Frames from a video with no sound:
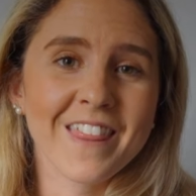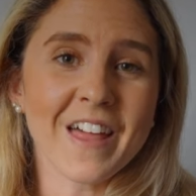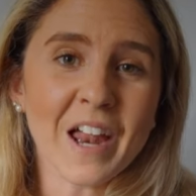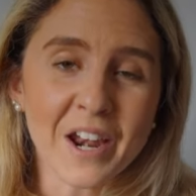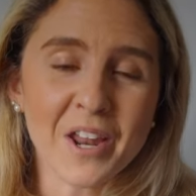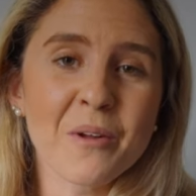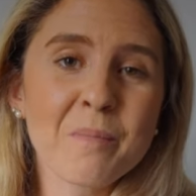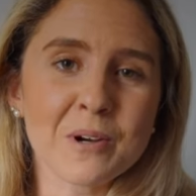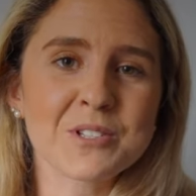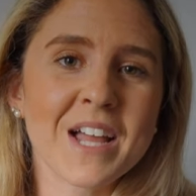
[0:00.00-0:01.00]
that another
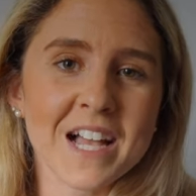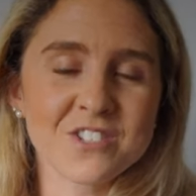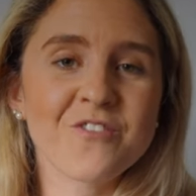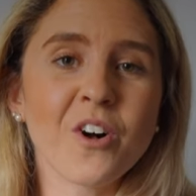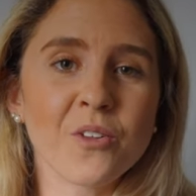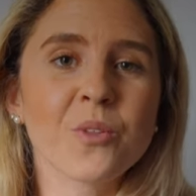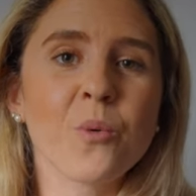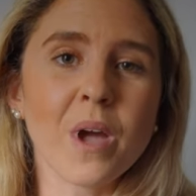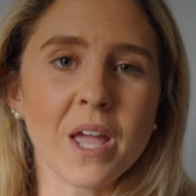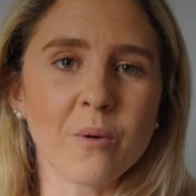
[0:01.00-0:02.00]
person has felt the
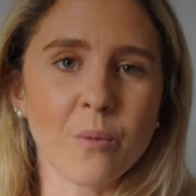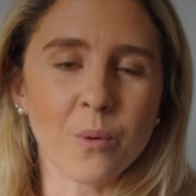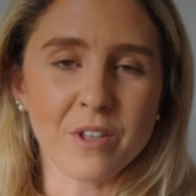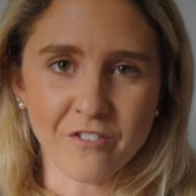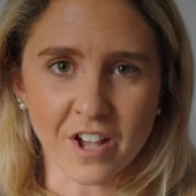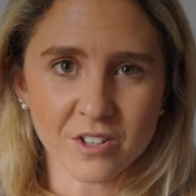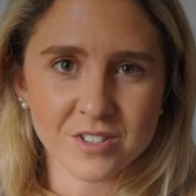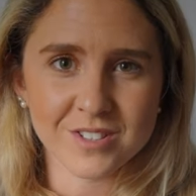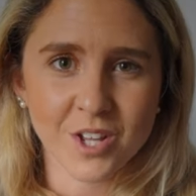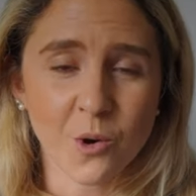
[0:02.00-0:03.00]
way we
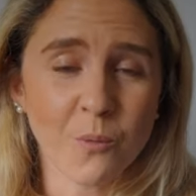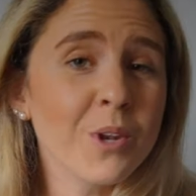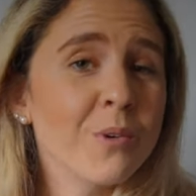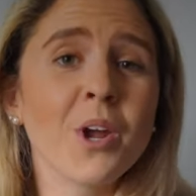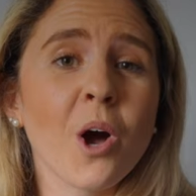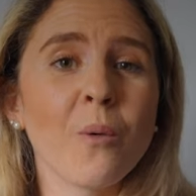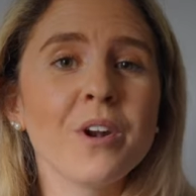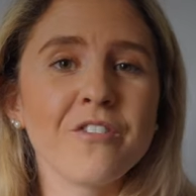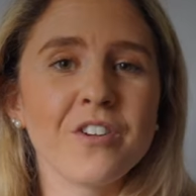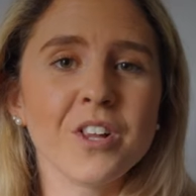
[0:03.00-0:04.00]
felt. We do not
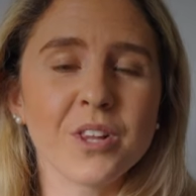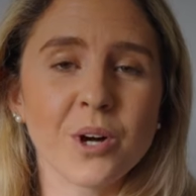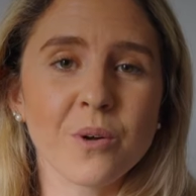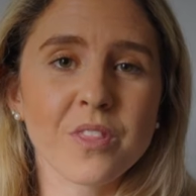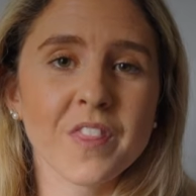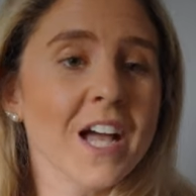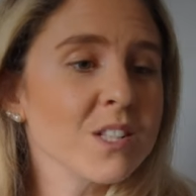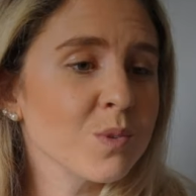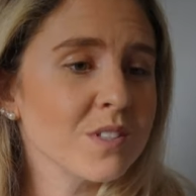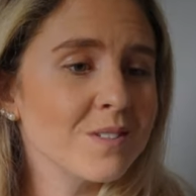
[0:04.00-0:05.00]
want to feel alone.
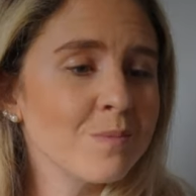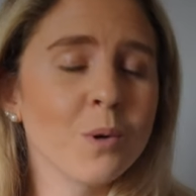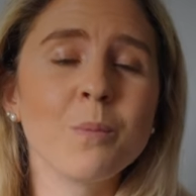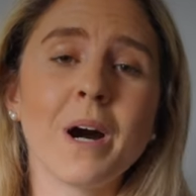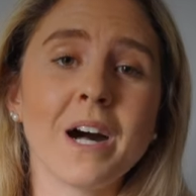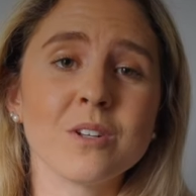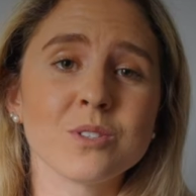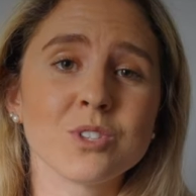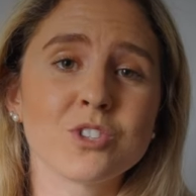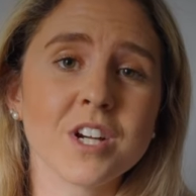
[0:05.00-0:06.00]
That's what Simone
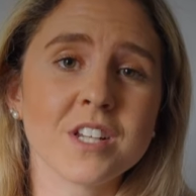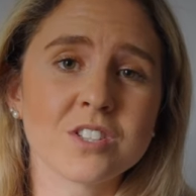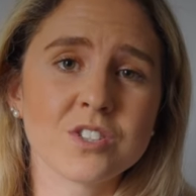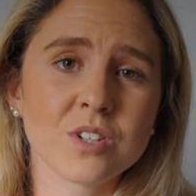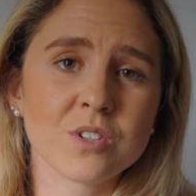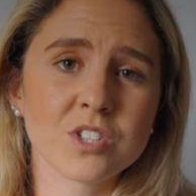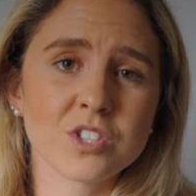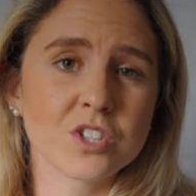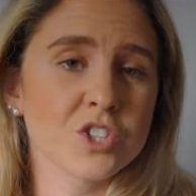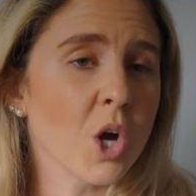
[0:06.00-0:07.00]
Biles is trying to, sh
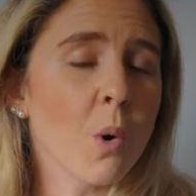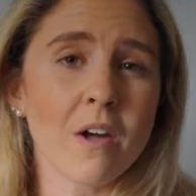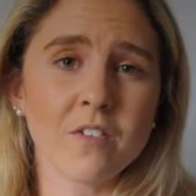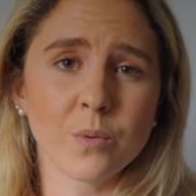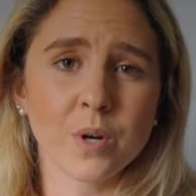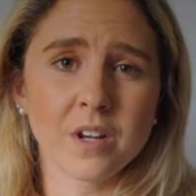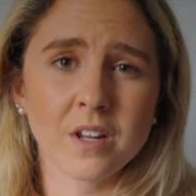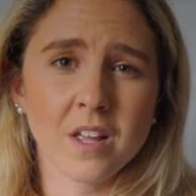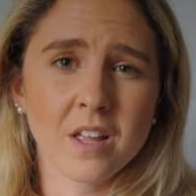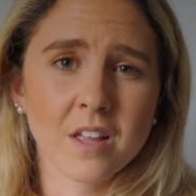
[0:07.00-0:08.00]
to show everyone.
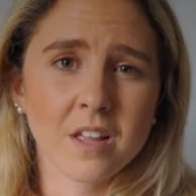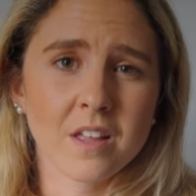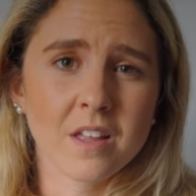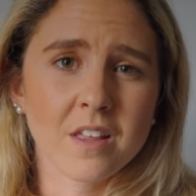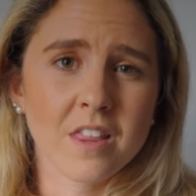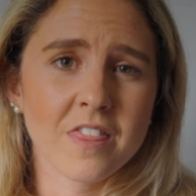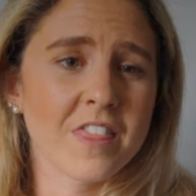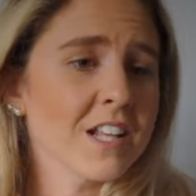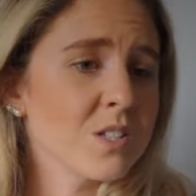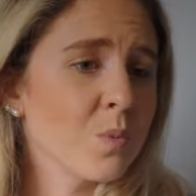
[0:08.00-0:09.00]

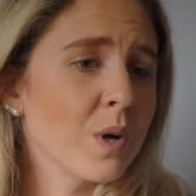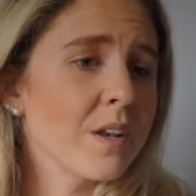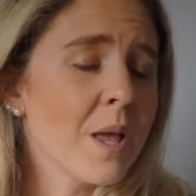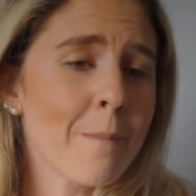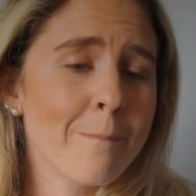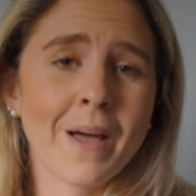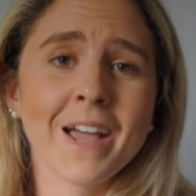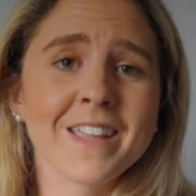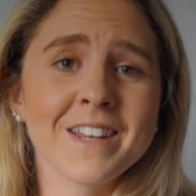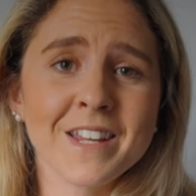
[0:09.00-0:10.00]
That's what
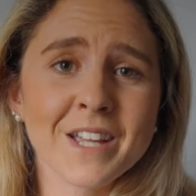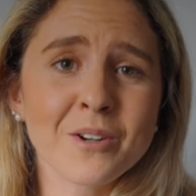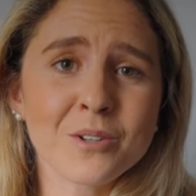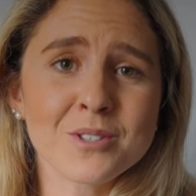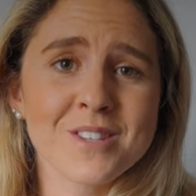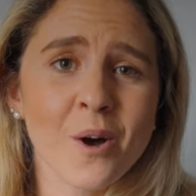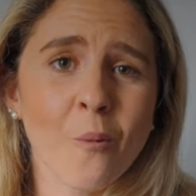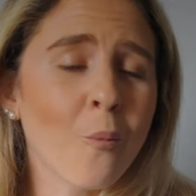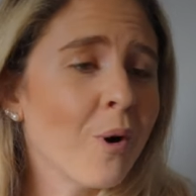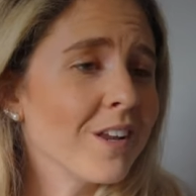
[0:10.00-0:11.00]
Maggie Nichols
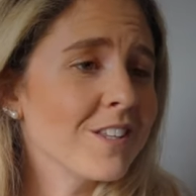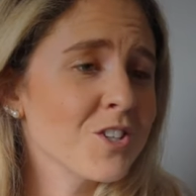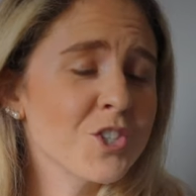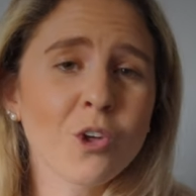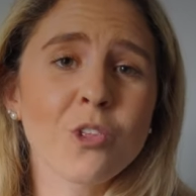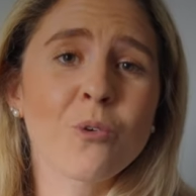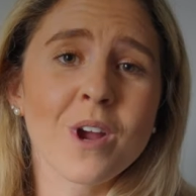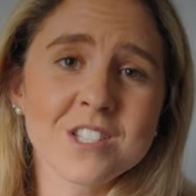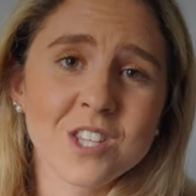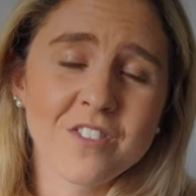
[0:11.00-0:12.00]
wanted to show the
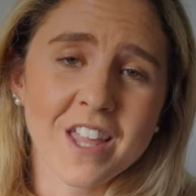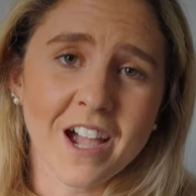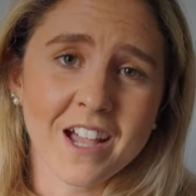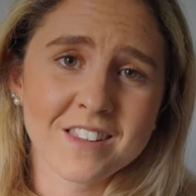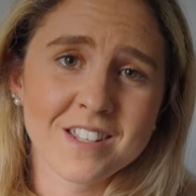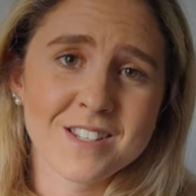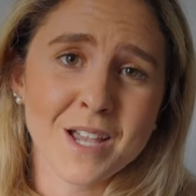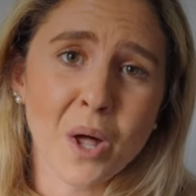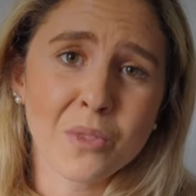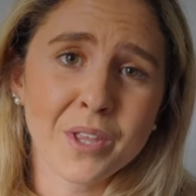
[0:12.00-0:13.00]
rest of the athletes
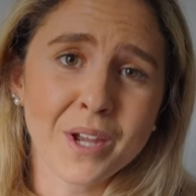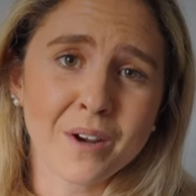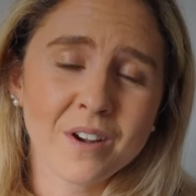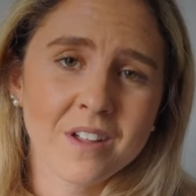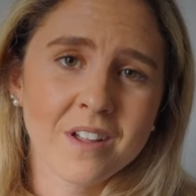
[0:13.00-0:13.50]
out there,